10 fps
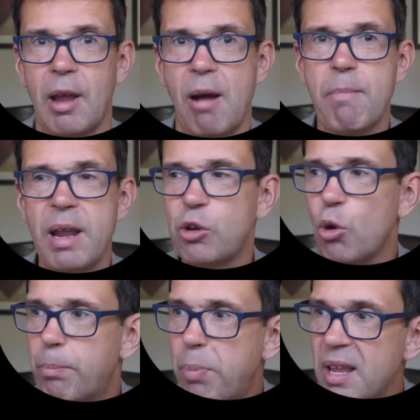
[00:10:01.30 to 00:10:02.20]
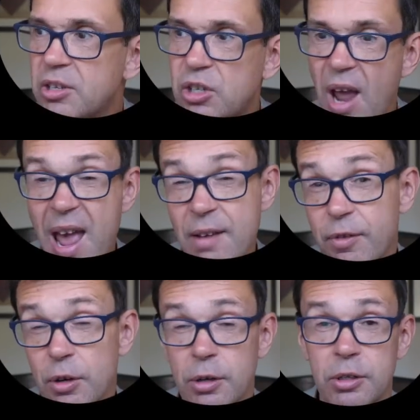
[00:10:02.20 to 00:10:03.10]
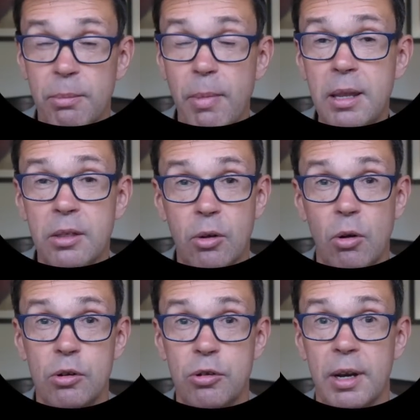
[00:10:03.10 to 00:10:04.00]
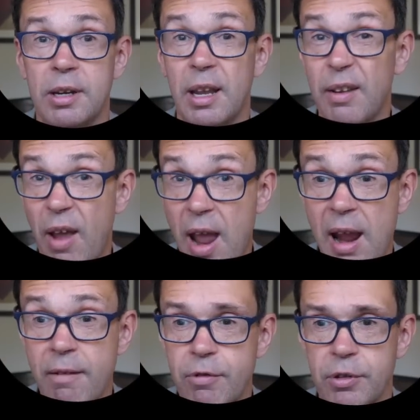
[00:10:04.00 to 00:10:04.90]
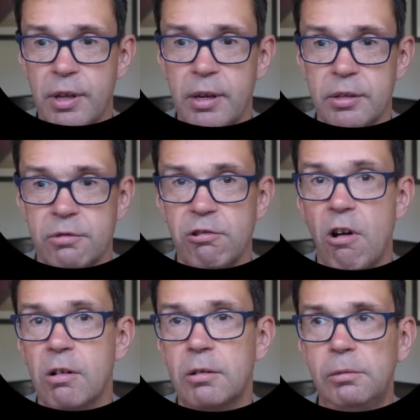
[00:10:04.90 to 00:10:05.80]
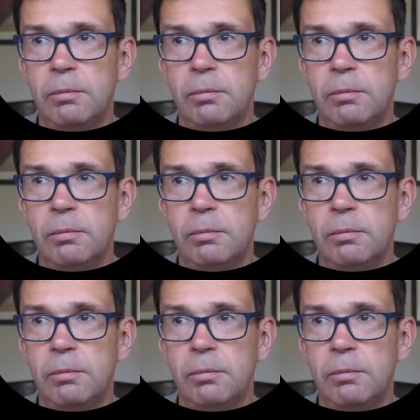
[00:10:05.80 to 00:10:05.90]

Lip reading: and make your best effort to make the contract if everything is wrong.